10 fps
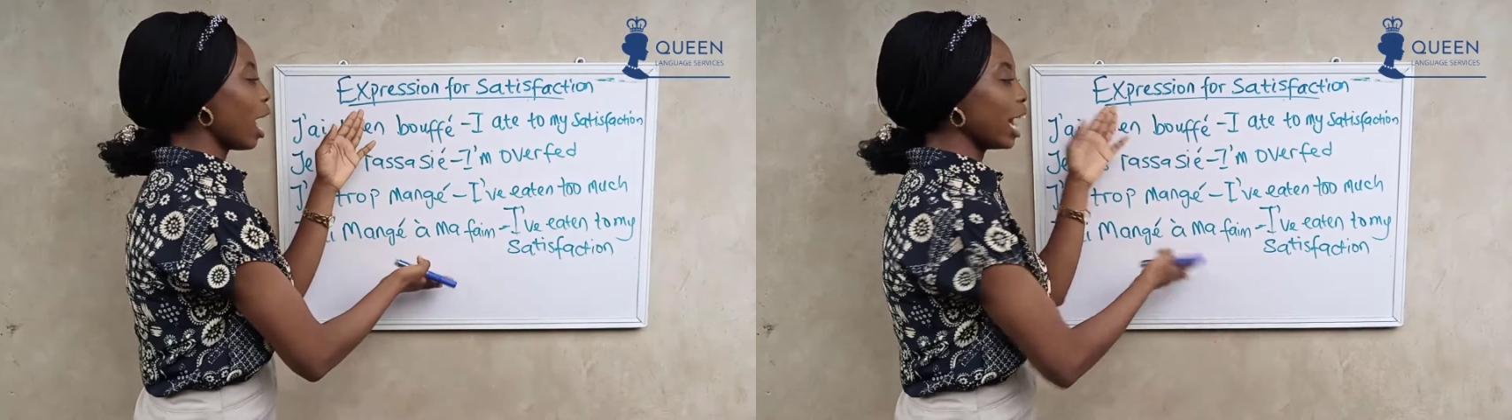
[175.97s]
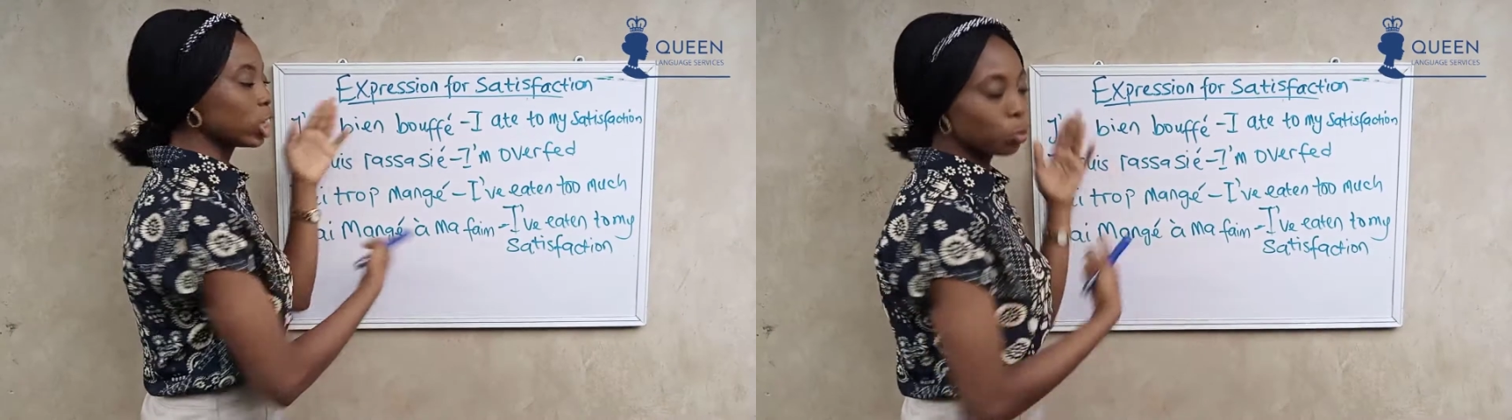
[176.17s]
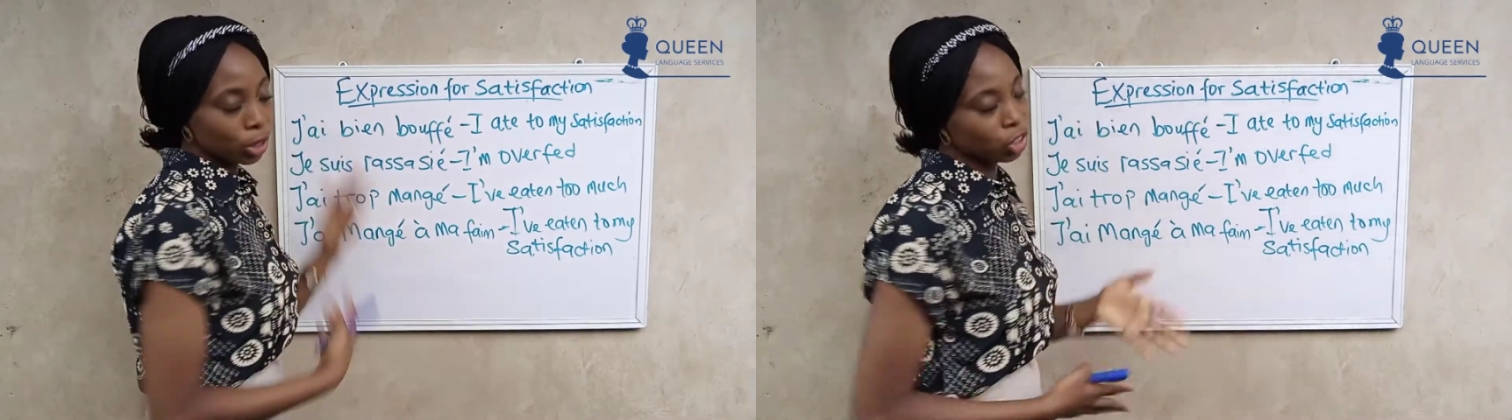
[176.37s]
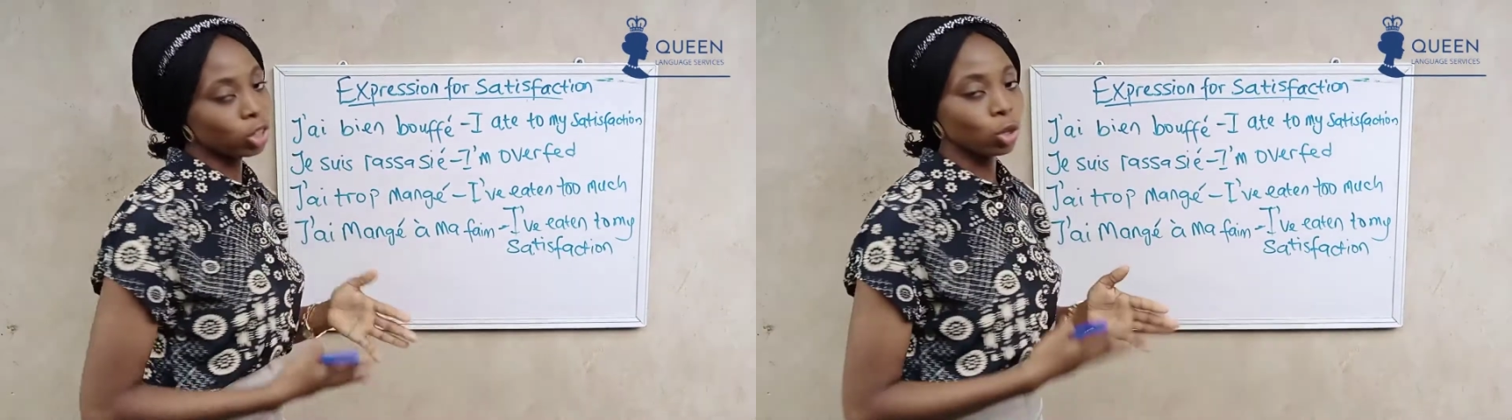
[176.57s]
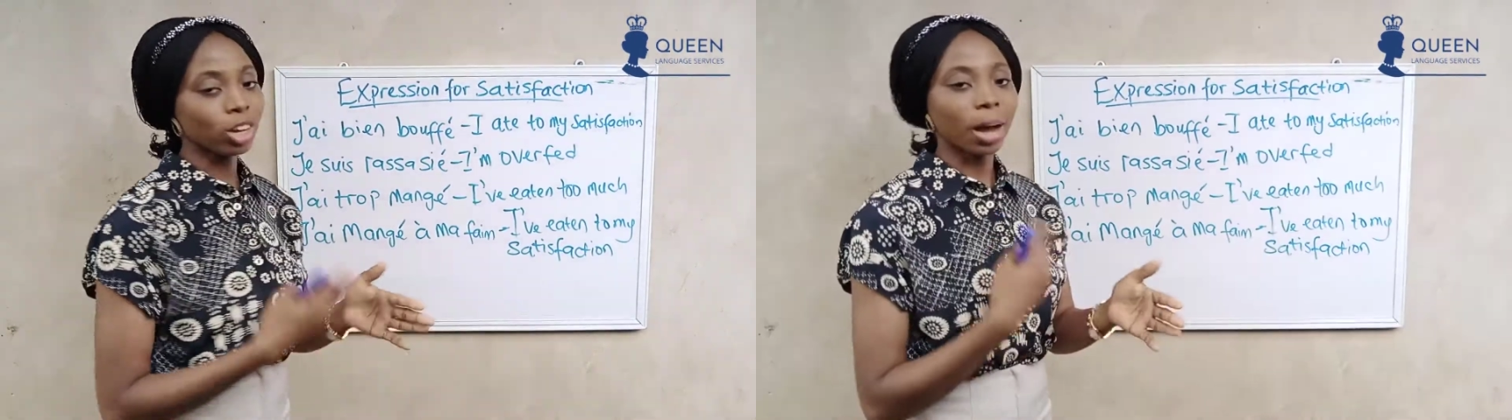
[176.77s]

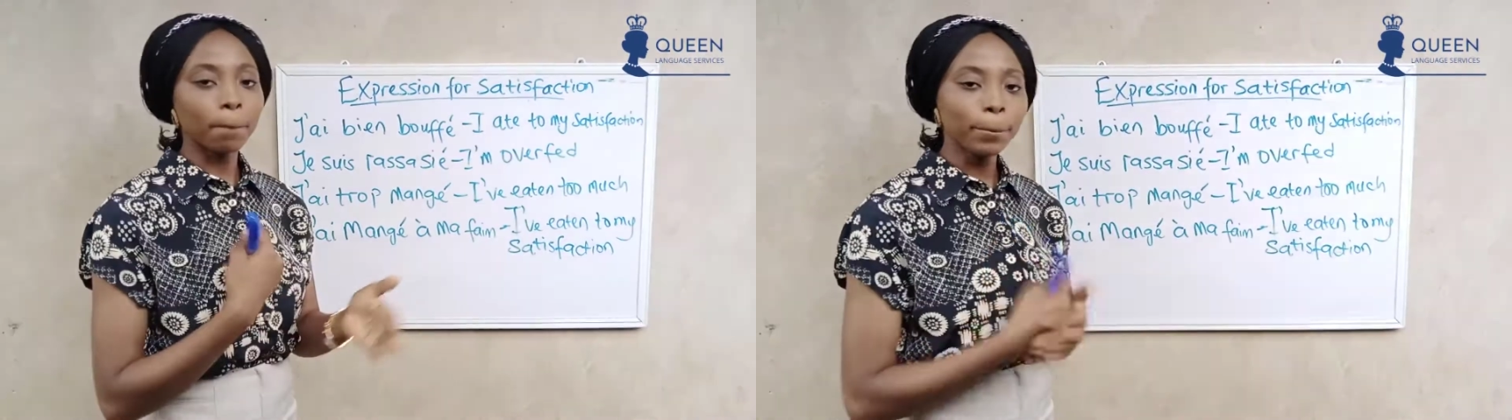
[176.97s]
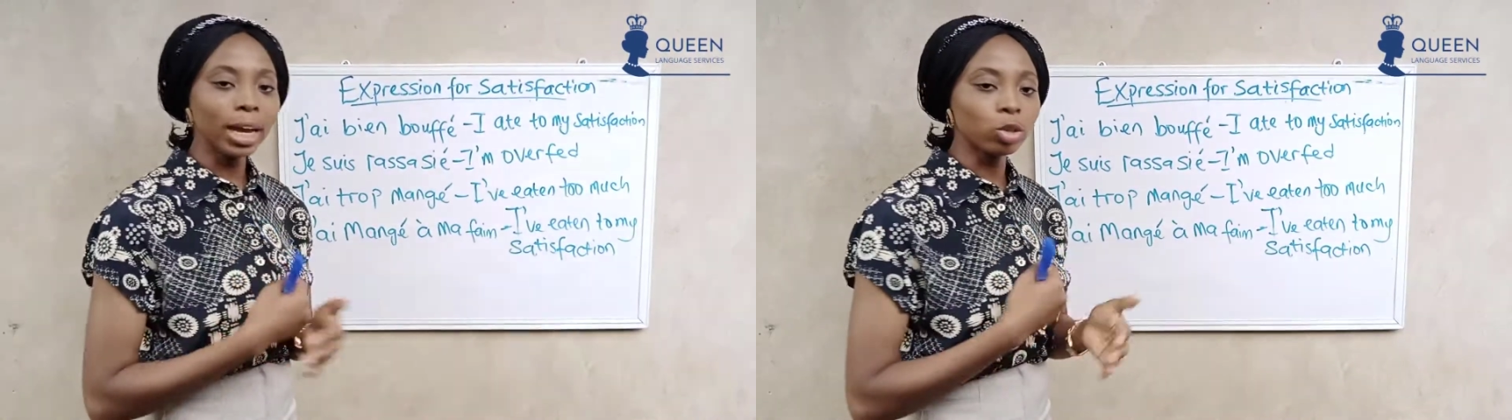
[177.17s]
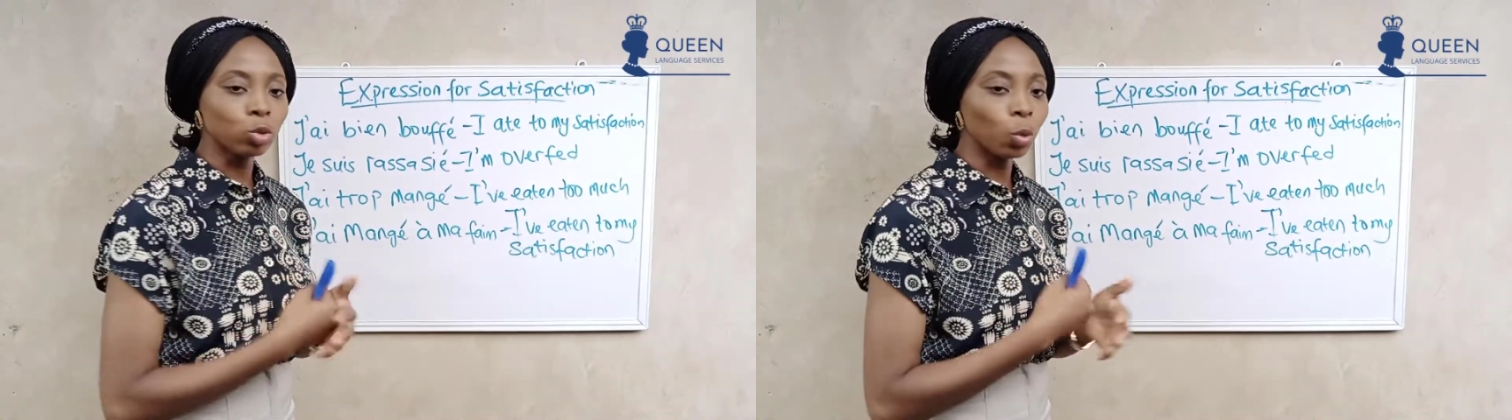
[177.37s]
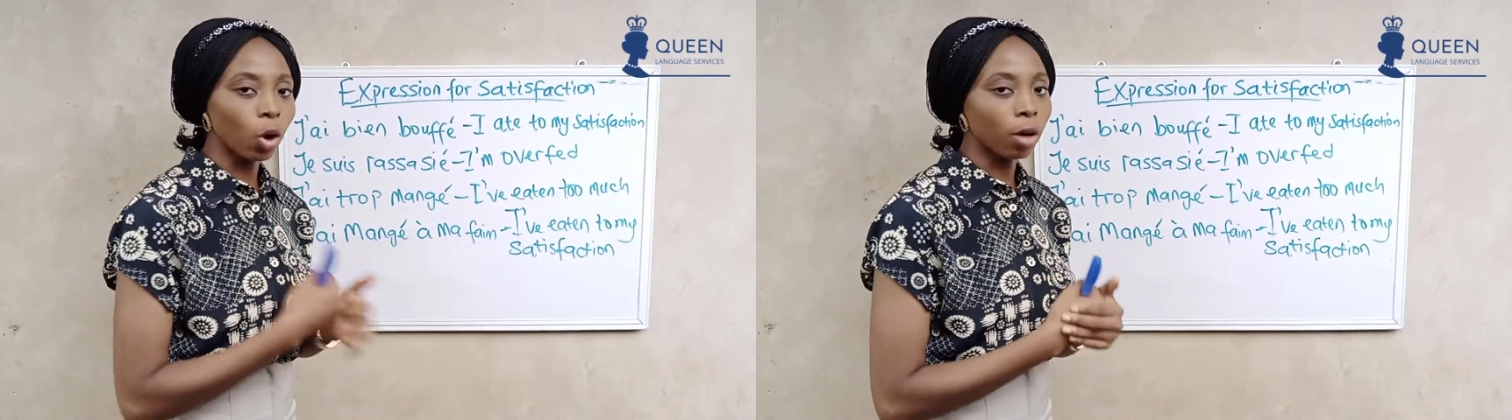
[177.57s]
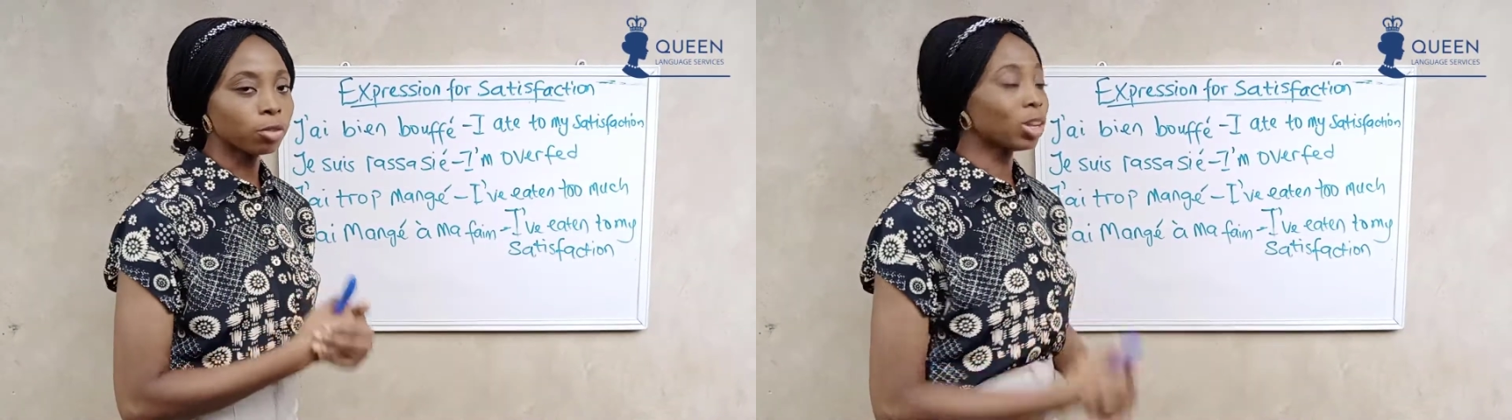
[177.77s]
expressions you can make do of.